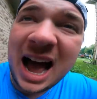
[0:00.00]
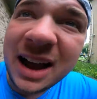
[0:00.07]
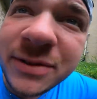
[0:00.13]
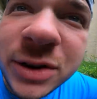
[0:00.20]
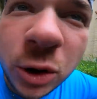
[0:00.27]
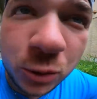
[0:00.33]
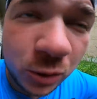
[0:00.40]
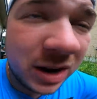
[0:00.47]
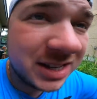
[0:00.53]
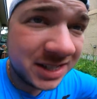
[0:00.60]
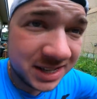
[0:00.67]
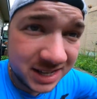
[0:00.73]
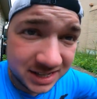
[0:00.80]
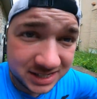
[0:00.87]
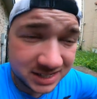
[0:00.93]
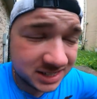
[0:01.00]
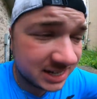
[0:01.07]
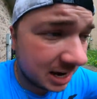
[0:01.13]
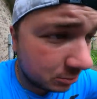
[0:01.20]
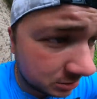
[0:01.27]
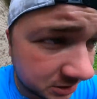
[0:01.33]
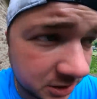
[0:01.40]
I've known Rusty since
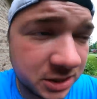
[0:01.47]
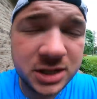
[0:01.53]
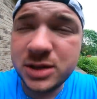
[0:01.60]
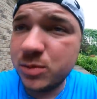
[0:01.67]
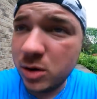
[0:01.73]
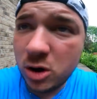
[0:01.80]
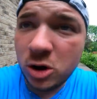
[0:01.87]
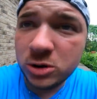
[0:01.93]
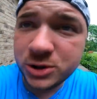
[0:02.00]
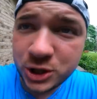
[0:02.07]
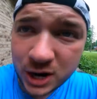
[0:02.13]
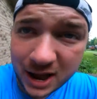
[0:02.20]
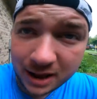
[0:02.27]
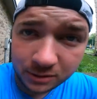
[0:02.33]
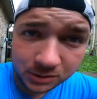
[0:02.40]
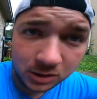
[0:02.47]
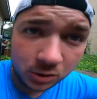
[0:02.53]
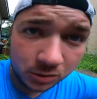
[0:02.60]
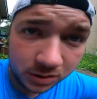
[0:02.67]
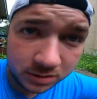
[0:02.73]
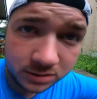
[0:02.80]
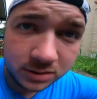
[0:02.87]
I was a small child, Logan.